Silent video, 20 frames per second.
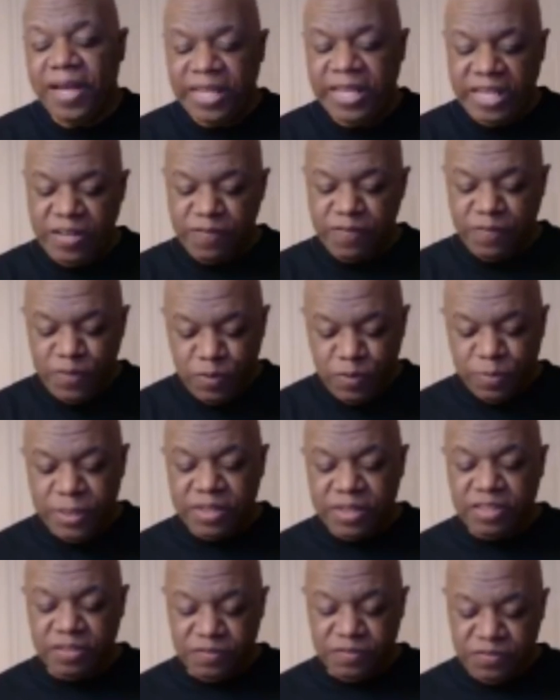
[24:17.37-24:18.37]
And even if you've
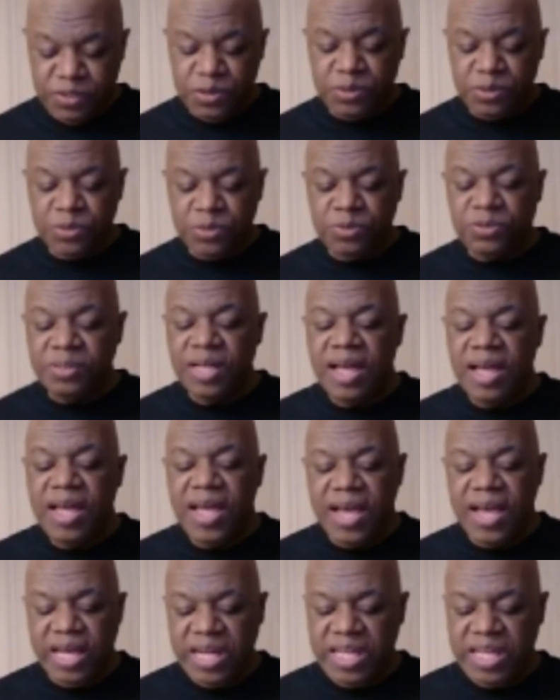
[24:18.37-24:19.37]
been confused,
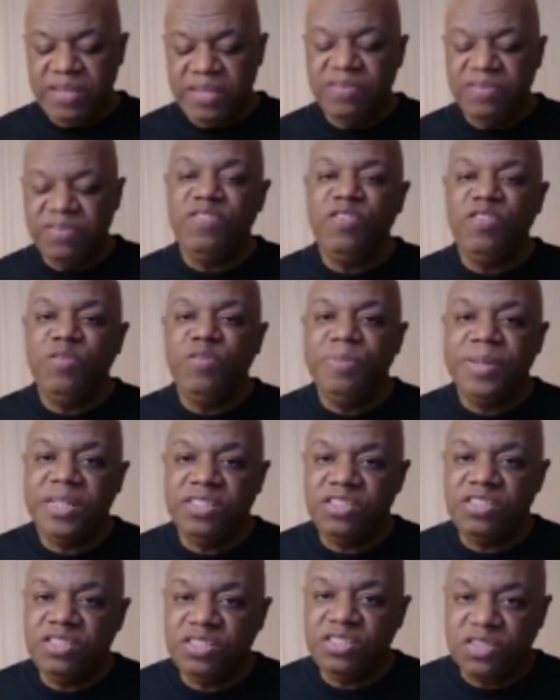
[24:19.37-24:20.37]
and even if you've
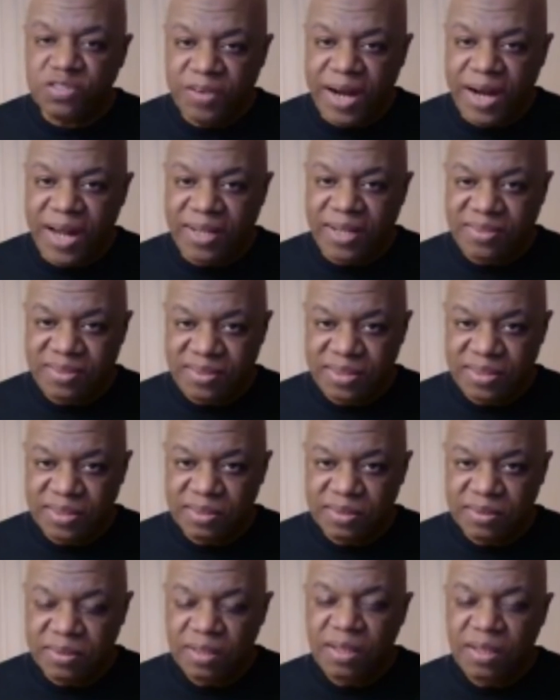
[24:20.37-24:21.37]
been
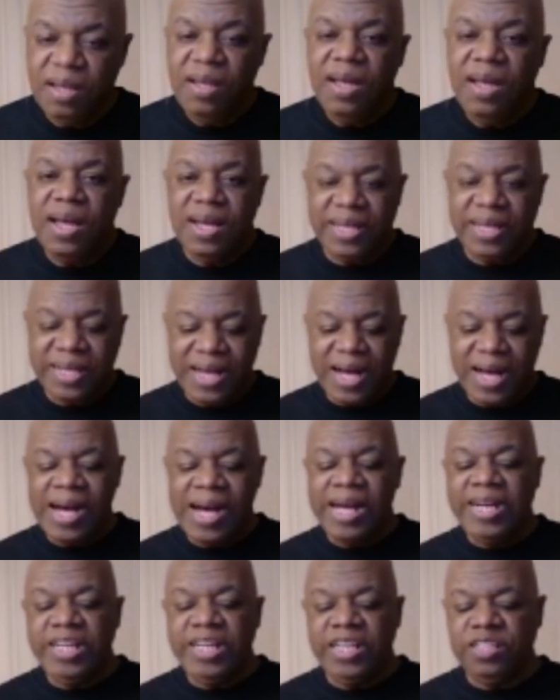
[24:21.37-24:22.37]
stressed,
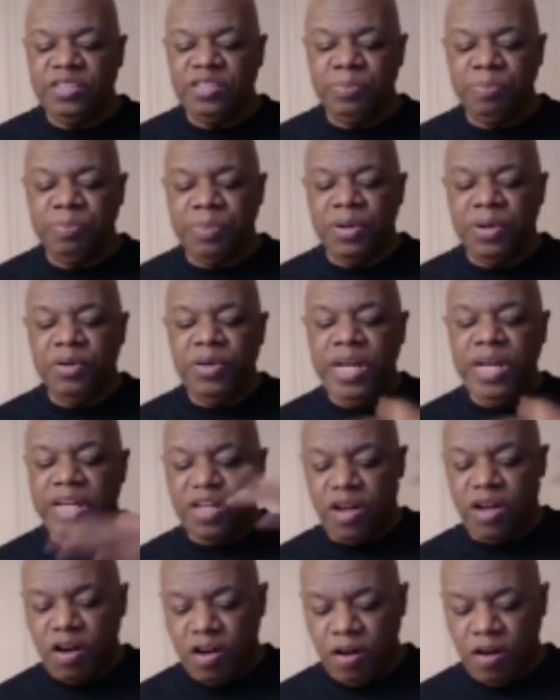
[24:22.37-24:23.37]
God is
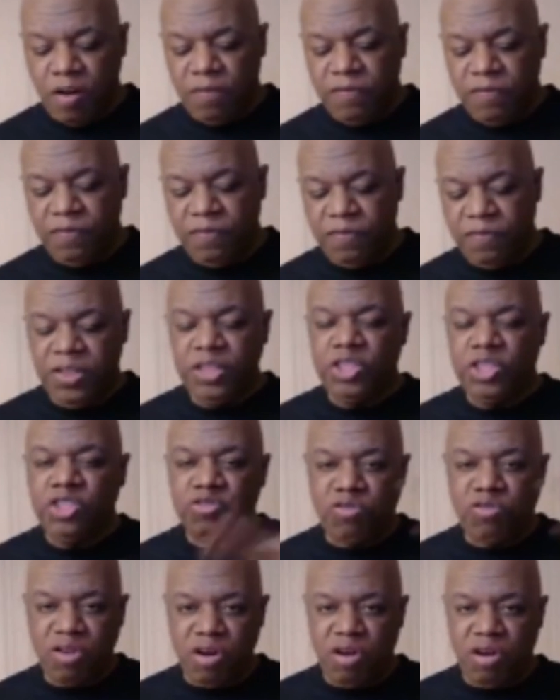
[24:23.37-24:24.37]
burning off the
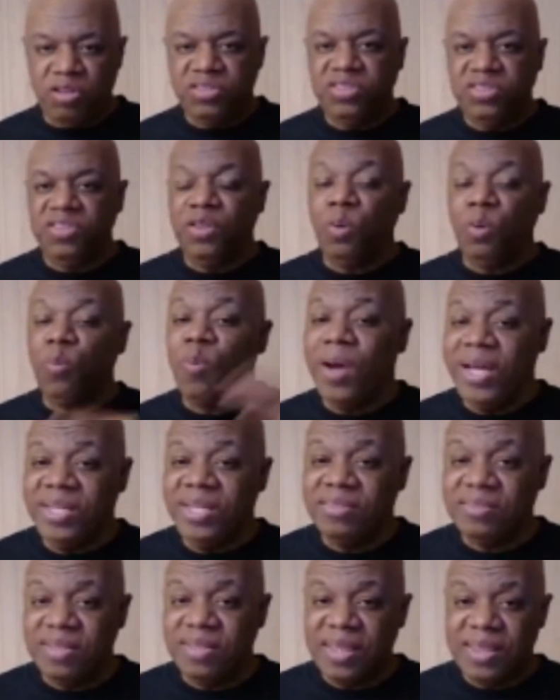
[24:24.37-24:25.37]
dross, the
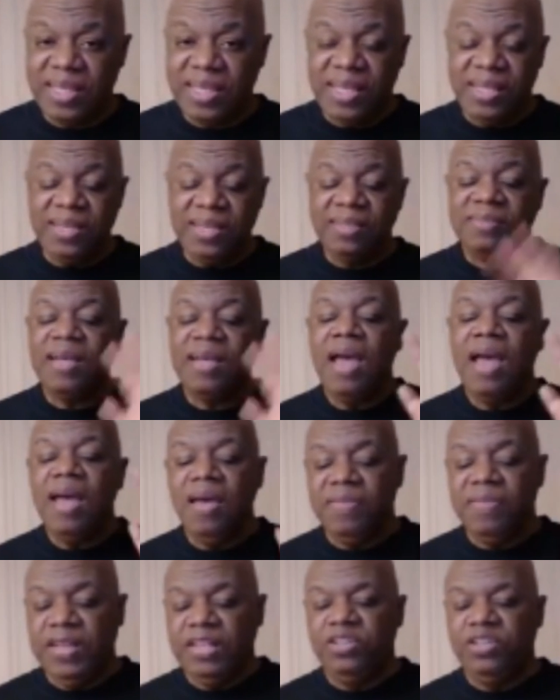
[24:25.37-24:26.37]
waste, the things
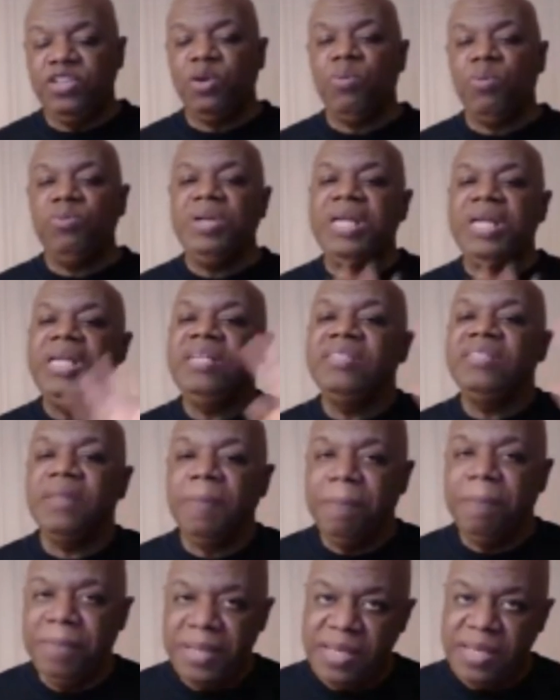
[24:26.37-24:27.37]
that don't need
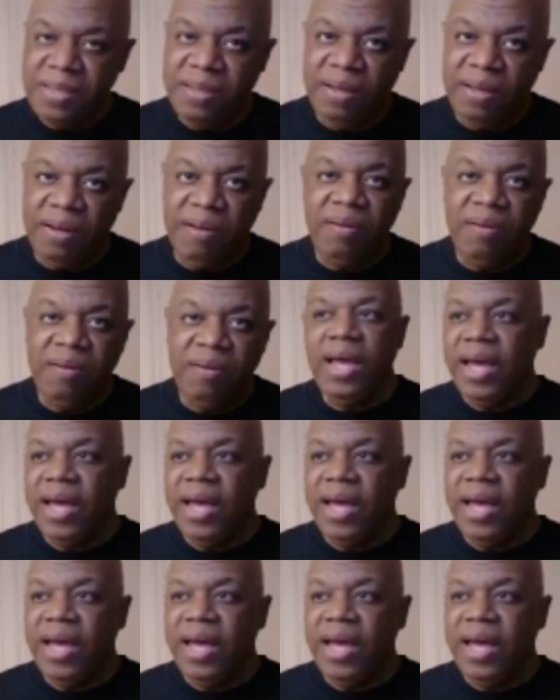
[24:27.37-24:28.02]
to be there.